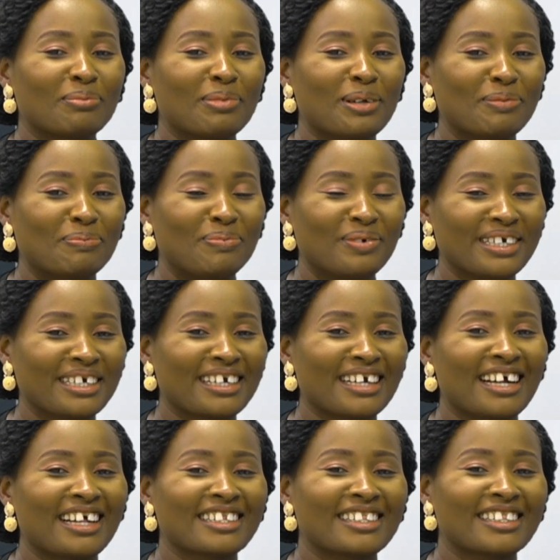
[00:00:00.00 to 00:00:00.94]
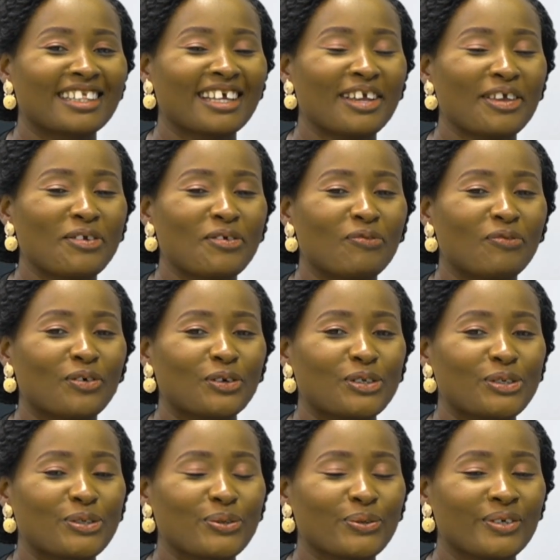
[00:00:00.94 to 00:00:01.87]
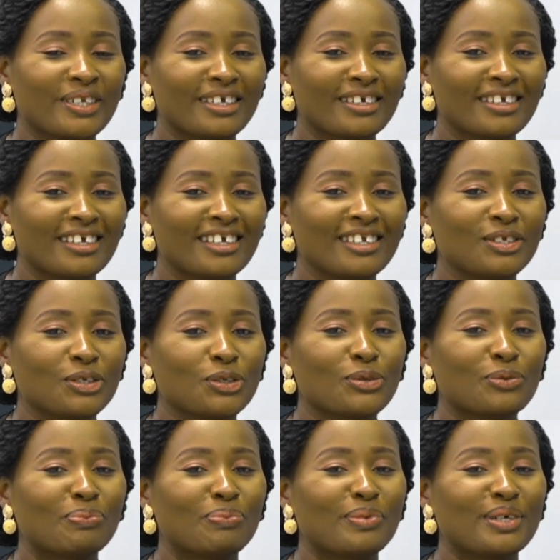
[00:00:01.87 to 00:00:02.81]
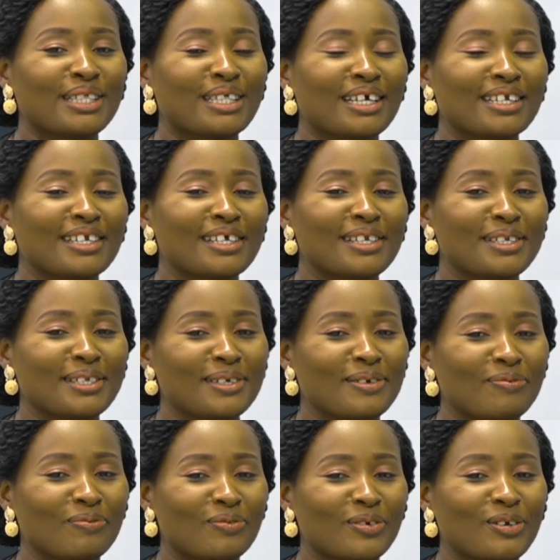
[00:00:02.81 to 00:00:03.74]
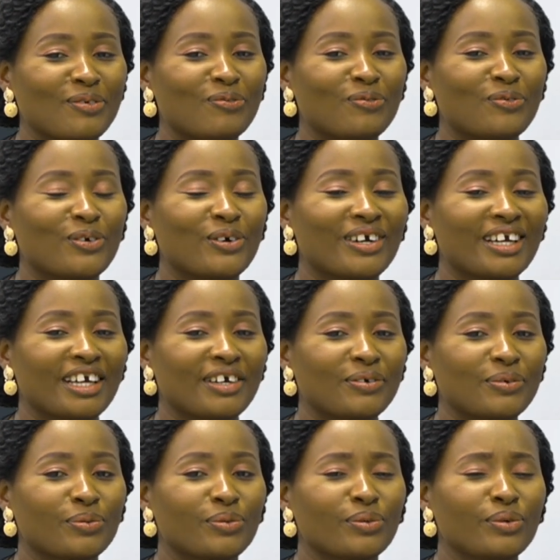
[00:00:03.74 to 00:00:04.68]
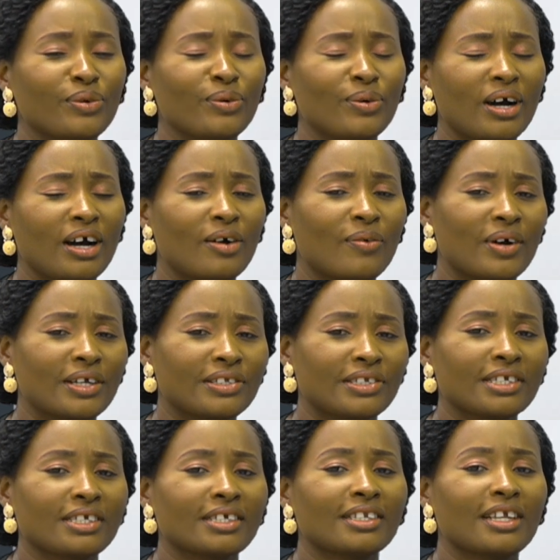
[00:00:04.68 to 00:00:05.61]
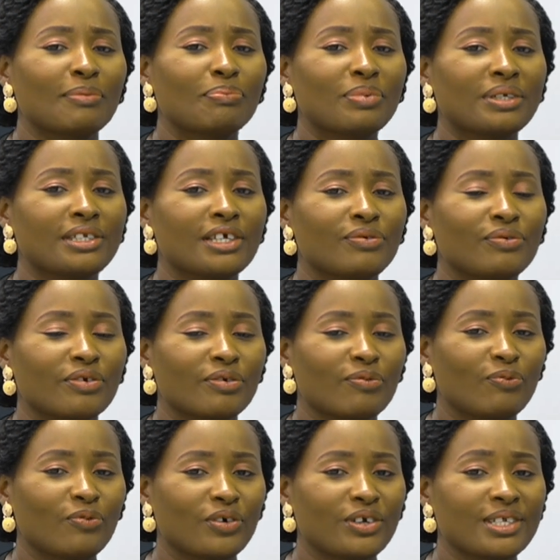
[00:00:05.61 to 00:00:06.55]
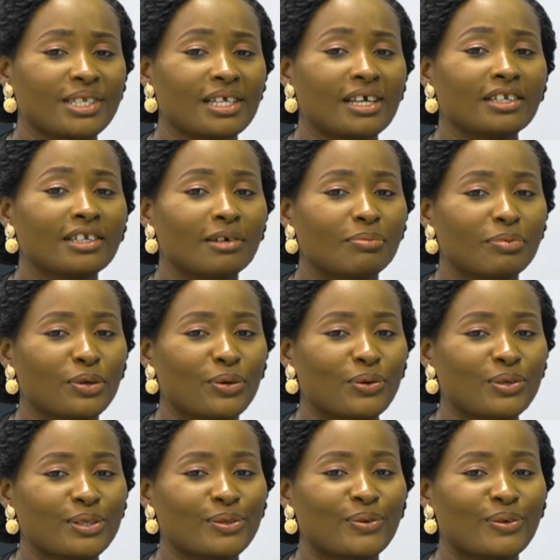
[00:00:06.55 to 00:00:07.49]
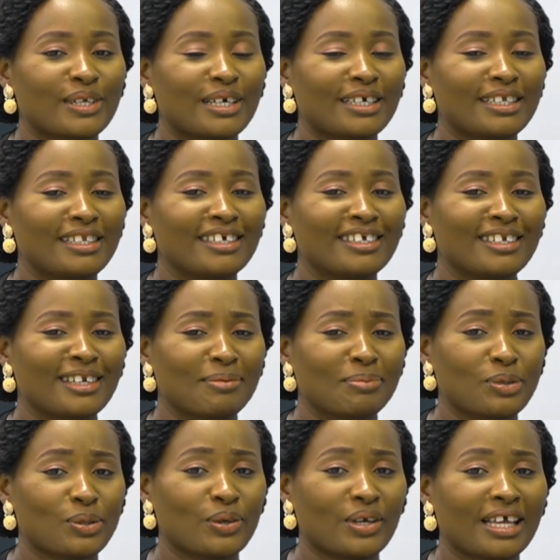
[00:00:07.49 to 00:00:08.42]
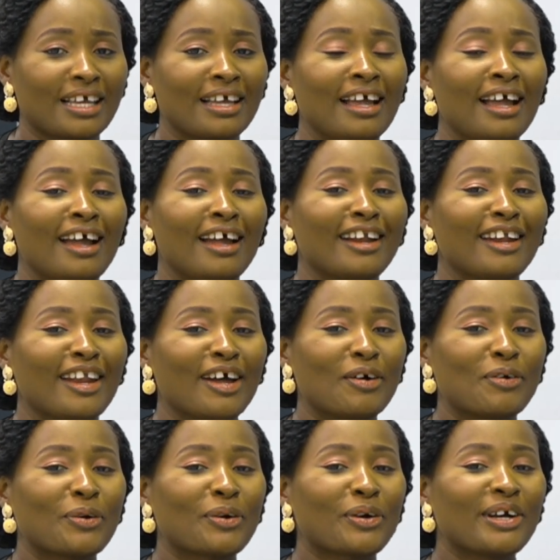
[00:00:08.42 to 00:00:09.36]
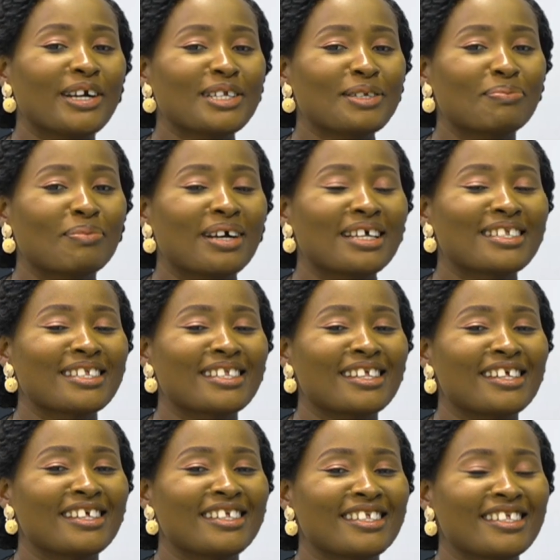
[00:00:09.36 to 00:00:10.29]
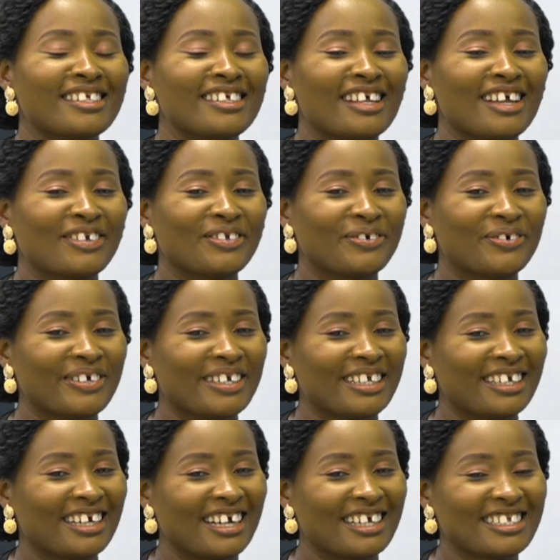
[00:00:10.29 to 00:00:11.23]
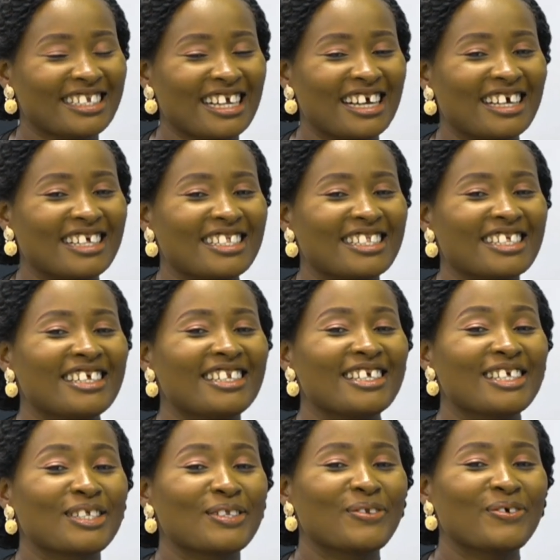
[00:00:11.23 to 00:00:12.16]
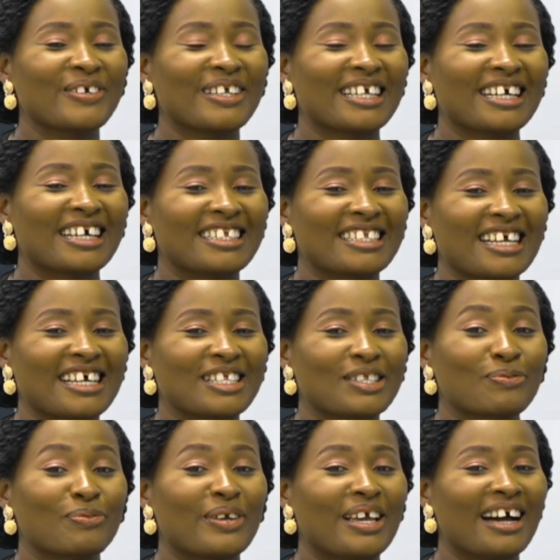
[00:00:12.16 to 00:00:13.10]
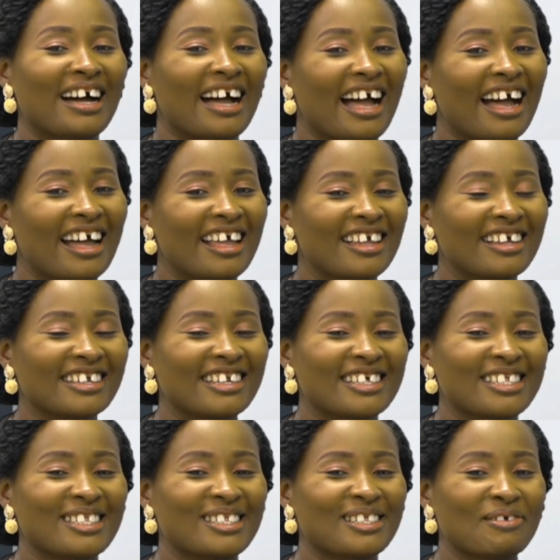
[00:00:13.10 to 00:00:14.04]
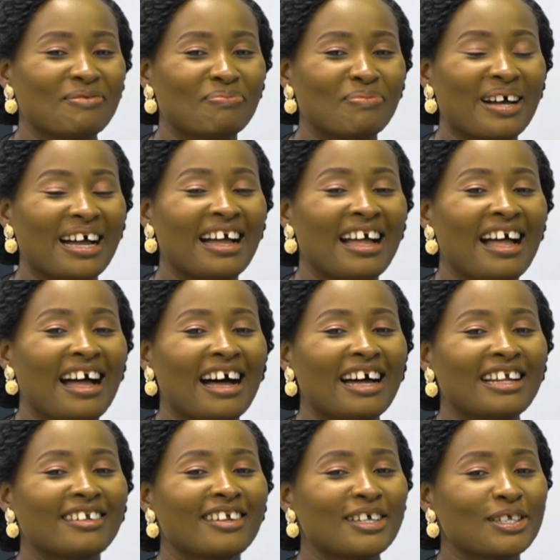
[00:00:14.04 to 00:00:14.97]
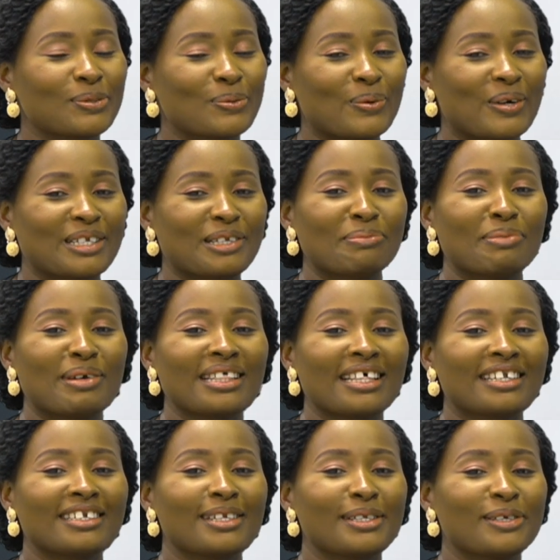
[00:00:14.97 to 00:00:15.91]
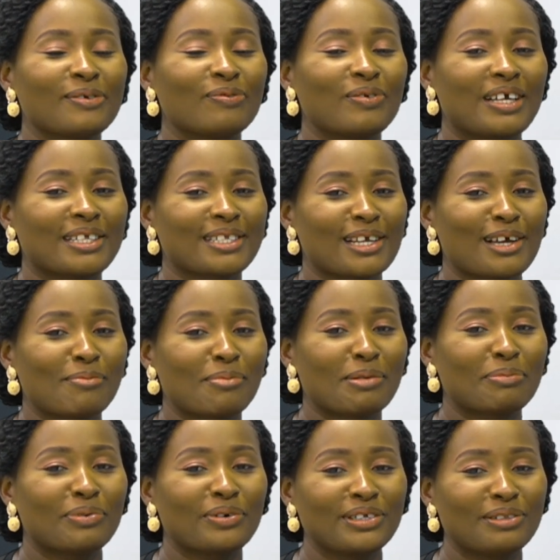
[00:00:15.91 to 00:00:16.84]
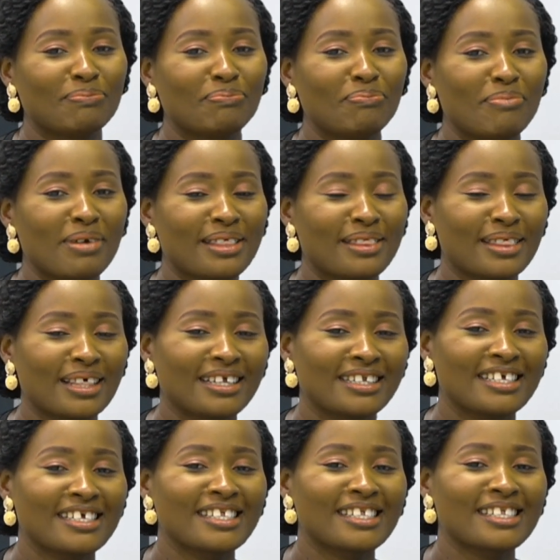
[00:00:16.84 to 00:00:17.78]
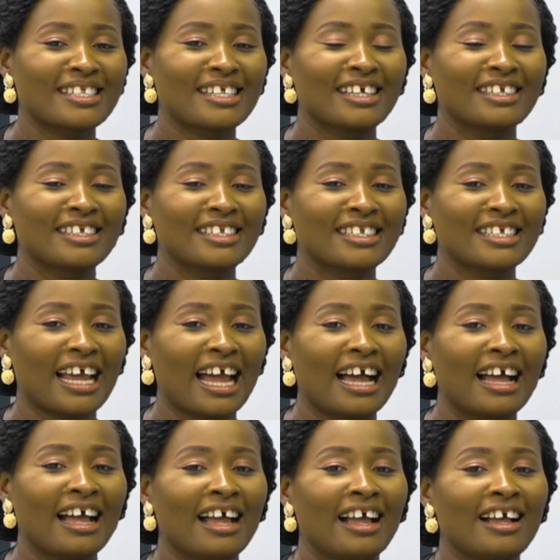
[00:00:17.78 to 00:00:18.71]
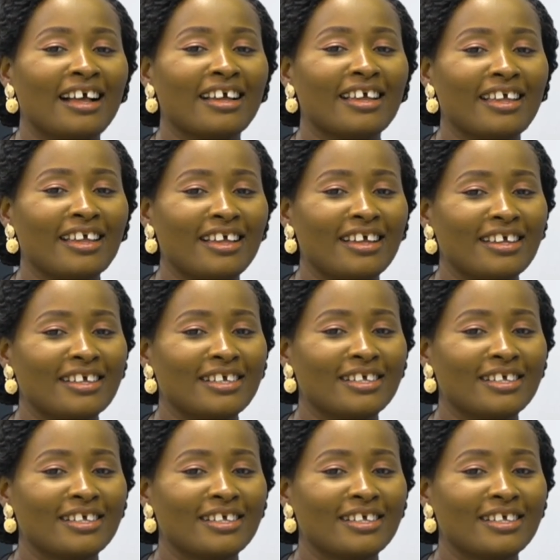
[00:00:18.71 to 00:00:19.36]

the break, and thank you for tuning in to Bethany TV for health. You are watching the Pediatric Voice, and I'm your host, Dr. Helen Namsoke. Now, Christmas is here knocking at us. It is looking at us. We are eyeing December, and guess what? Bethany TV has come up with Bethany Santa. He